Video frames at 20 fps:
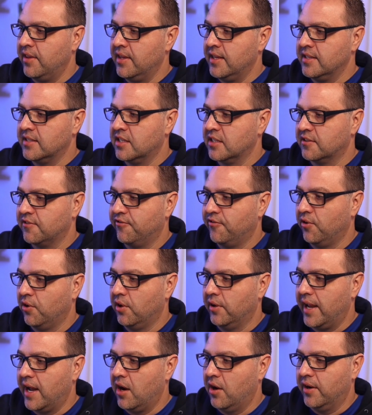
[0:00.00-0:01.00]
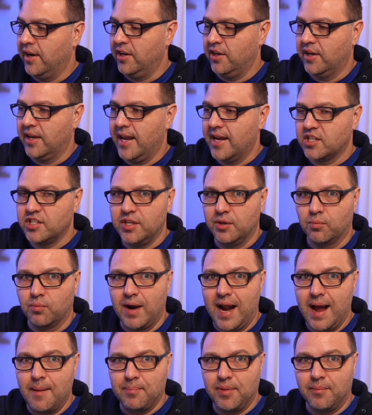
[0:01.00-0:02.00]
These just fold out and you can actually
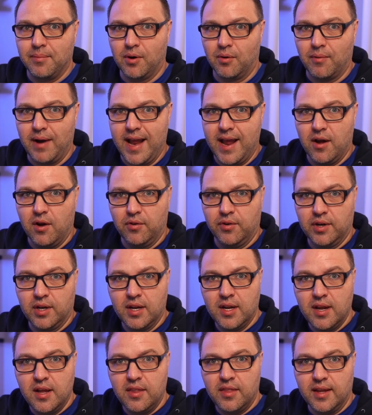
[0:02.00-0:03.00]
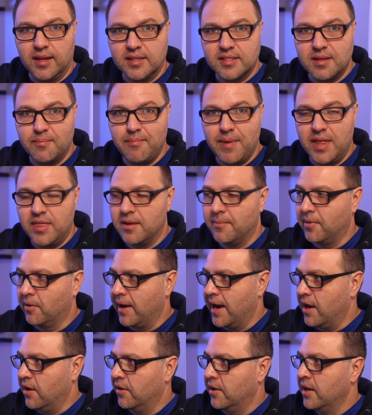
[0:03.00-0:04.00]
wrap them around things and bend them
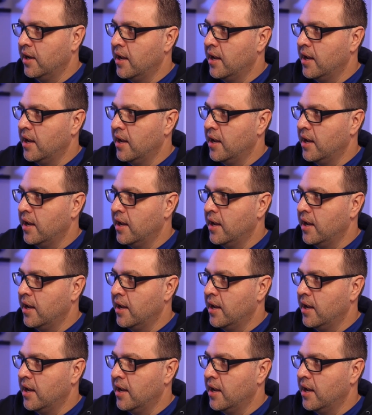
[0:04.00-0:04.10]
around.